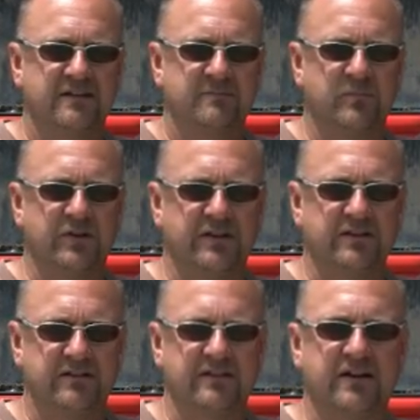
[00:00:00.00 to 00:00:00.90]
but
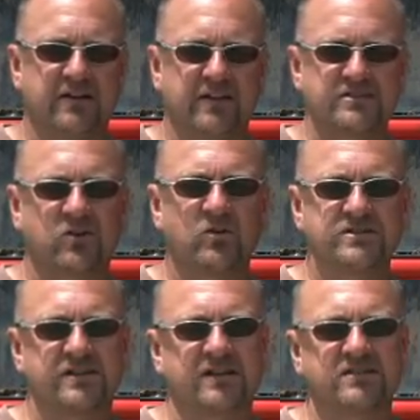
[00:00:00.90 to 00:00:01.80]
that's
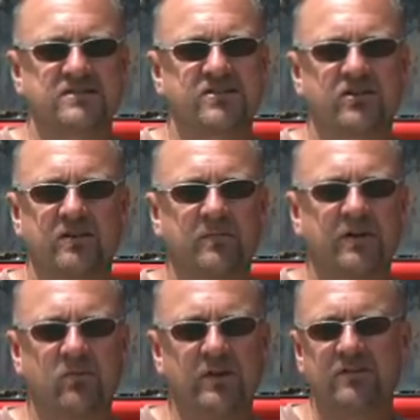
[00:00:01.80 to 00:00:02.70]
always a concern.
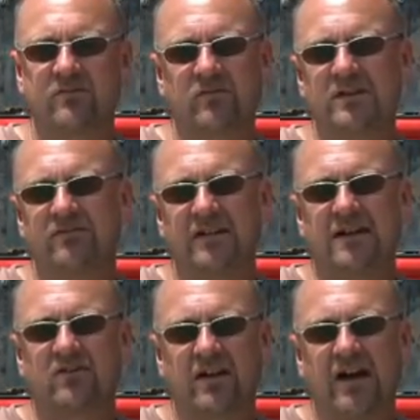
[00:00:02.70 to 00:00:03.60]
But we have
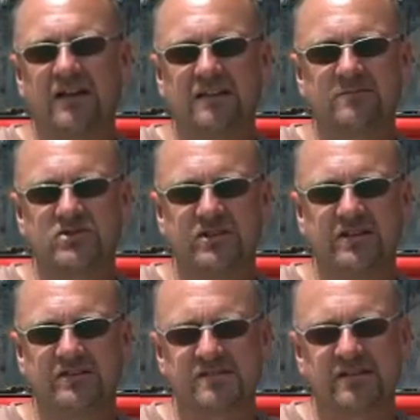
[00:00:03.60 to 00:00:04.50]
never gotten the
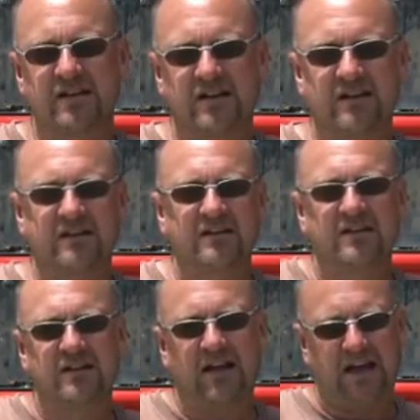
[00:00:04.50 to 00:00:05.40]
machine stuck
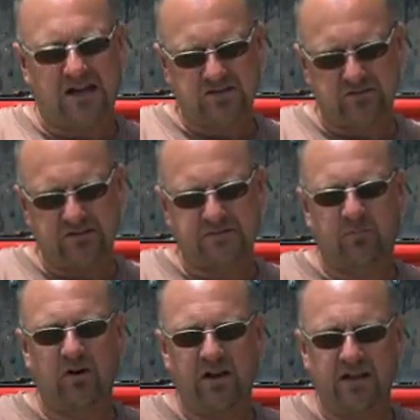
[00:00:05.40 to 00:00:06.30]
actually
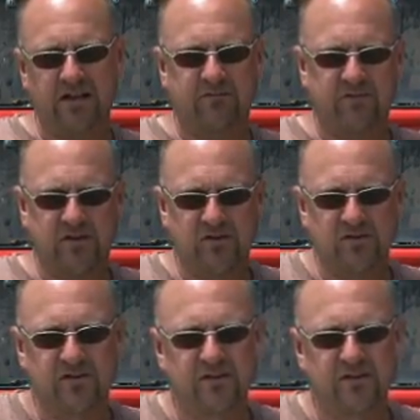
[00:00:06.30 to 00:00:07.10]
spraying in a field.